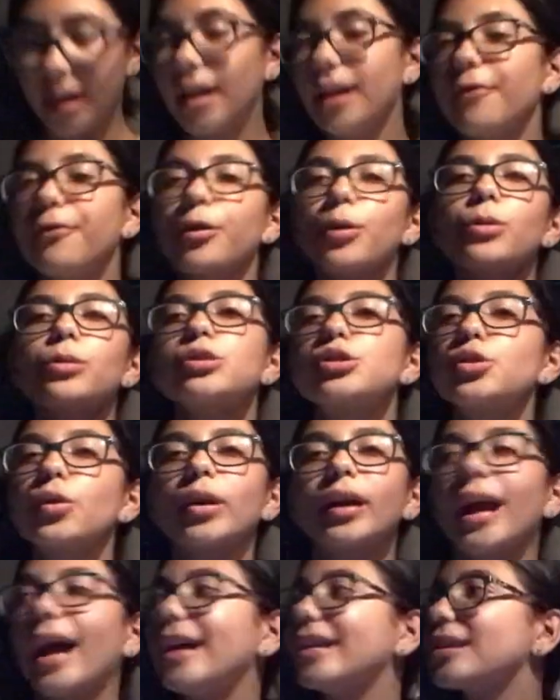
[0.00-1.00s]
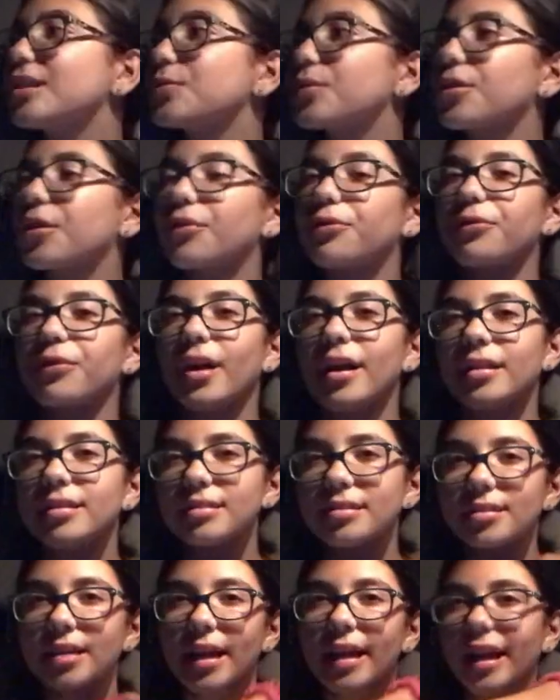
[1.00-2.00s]
if you don't sort candies with your
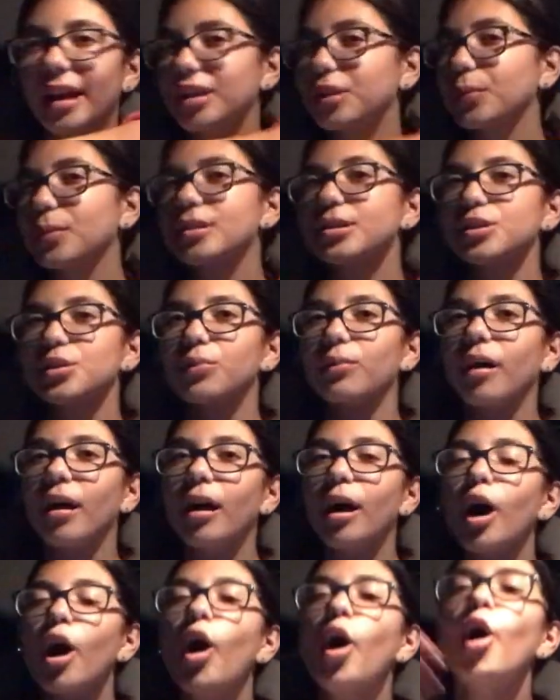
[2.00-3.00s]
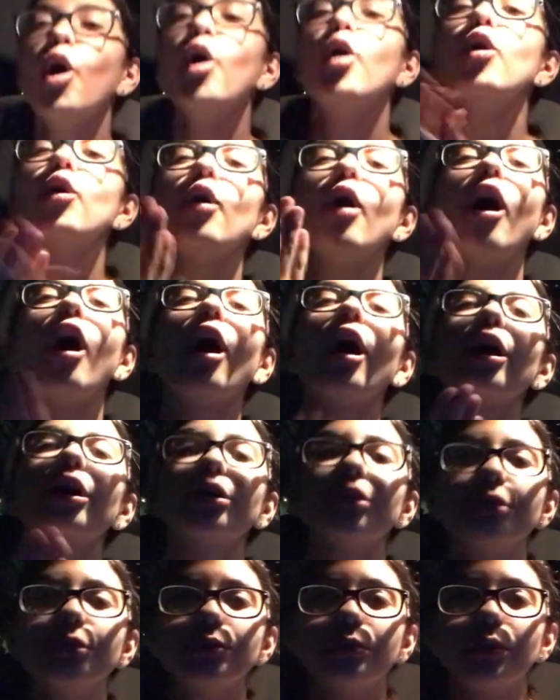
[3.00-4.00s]
friends and get the ones you want, who are you,